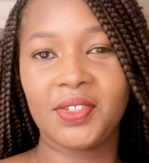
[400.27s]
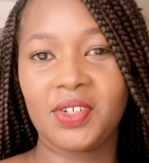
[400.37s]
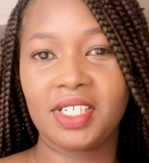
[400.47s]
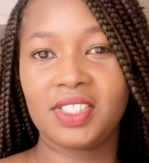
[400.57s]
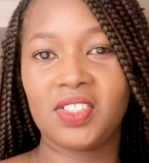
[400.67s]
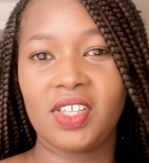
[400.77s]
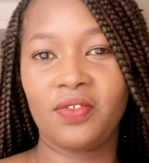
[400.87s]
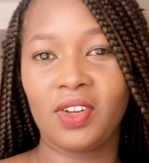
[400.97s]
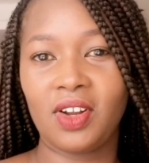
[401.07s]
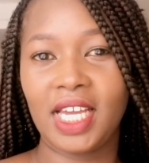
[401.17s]
so it's the
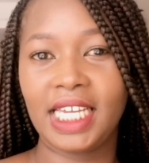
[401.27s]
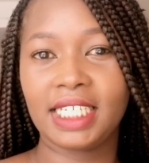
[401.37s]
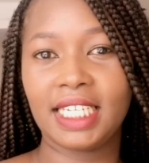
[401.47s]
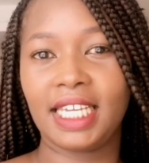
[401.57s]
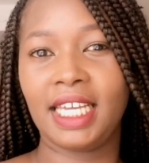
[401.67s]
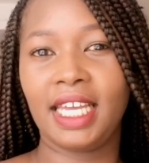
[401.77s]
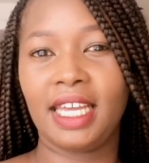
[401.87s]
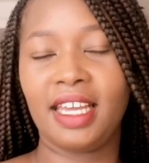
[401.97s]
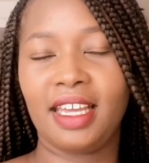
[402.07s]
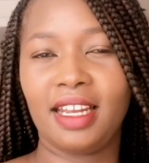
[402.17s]
following day,
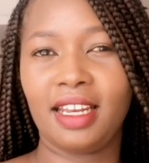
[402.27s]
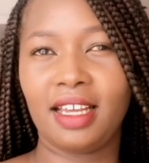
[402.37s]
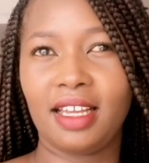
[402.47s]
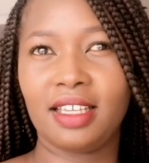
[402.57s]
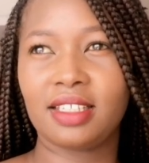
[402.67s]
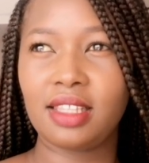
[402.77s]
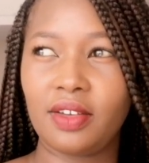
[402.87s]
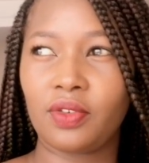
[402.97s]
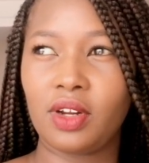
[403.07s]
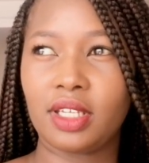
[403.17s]
and is it the
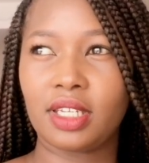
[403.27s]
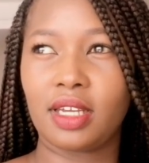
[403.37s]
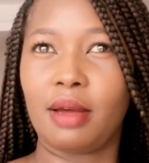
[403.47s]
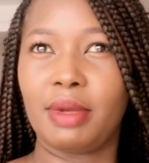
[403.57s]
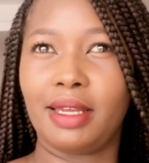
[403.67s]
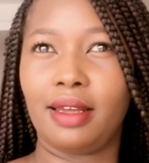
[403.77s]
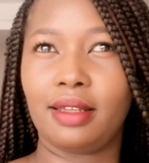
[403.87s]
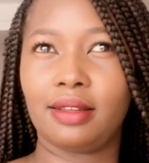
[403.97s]
following day or my.